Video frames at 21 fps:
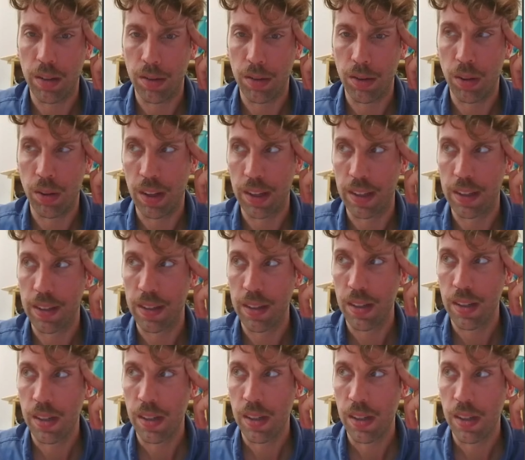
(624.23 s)
So like
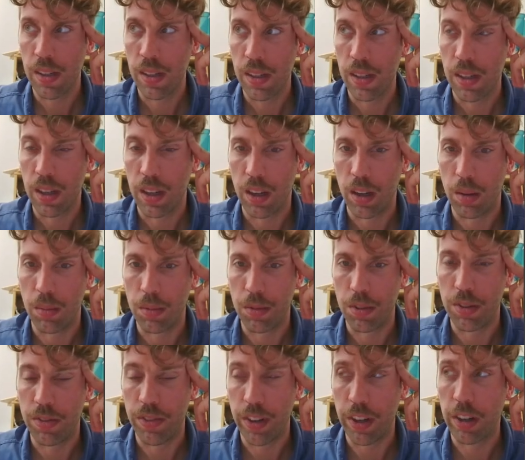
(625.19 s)

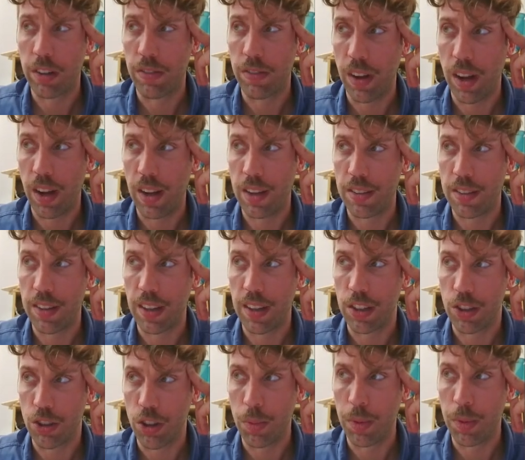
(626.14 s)
to verify is like
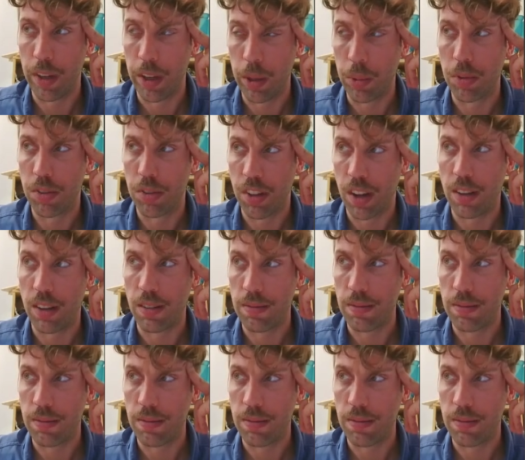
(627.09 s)
show me an equal sign